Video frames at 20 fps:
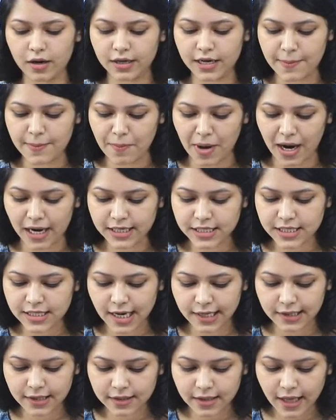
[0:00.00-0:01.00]
demands
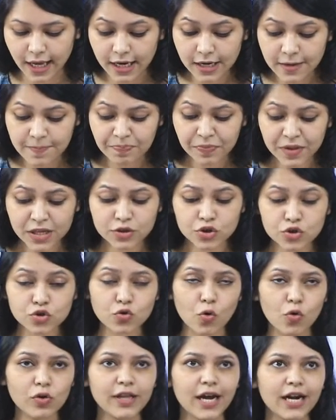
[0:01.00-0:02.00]
that are there,
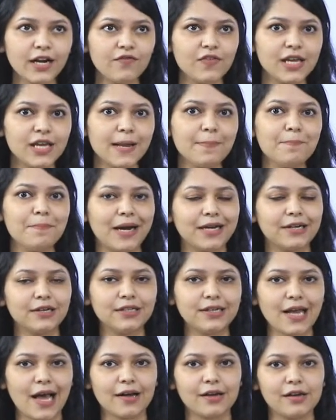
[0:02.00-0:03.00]
so that we can better
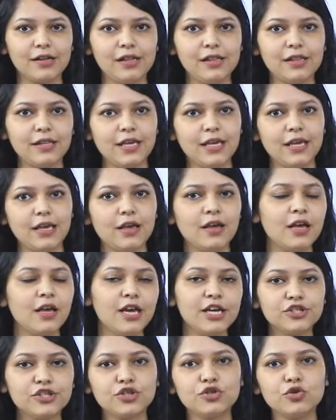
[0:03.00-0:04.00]
tackle the
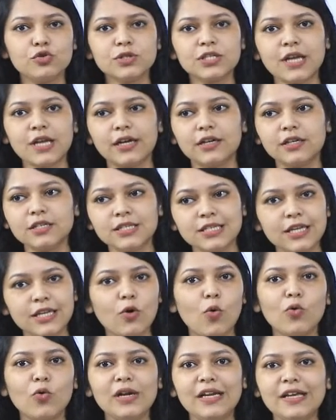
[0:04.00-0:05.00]
issues that are seen
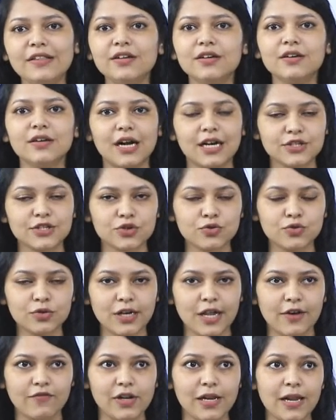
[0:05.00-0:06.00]
only in the grassroots
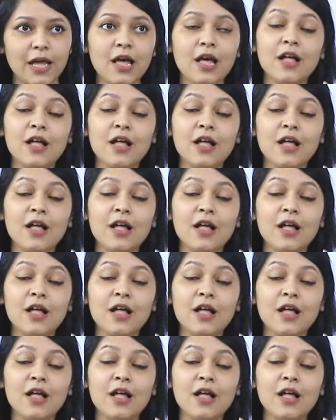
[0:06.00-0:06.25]
level.